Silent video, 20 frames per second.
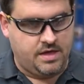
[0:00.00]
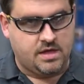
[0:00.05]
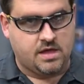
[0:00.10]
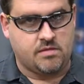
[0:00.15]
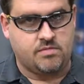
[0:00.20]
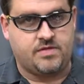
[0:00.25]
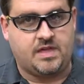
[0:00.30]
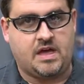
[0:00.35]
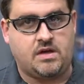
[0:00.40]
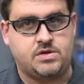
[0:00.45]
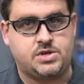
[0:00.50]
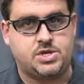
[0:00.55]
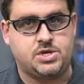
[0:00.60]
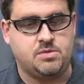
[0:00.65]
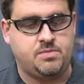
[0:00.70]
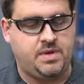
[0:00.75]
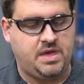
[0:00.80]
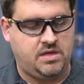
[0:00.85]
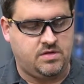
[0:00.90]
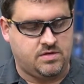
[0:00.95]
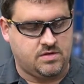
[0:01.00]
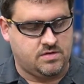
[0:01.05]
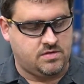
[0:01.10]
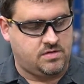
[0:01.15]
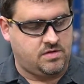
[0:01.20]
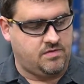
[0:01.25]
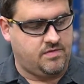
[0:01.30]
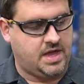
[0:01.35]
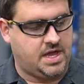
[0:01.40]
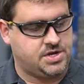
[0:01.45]
Comes out in two
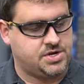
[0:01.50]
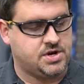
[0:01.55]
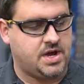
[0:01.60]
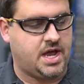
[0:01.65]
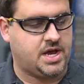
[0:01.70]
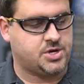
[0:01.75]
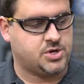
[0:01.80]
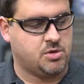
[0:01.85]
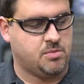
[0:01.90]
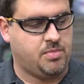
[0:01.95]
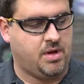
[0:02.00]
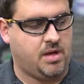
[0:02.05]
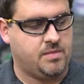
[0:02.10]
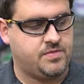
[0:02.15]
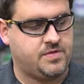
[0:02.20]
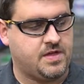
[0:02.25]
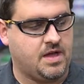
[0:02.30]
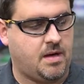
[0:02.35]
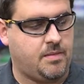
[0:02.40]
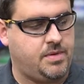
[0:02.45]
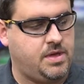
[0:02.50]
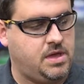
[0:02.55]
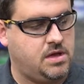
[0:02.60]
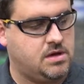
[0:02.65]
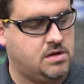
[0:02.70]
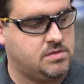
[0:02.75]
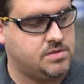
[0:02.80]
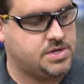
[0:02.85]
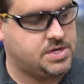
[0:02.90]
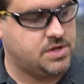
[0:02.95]
pieces. You've got your actual bump stop
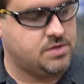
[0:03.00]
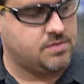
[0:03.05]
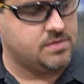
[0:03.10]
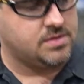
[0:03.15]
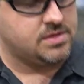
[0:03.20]
here, which this one's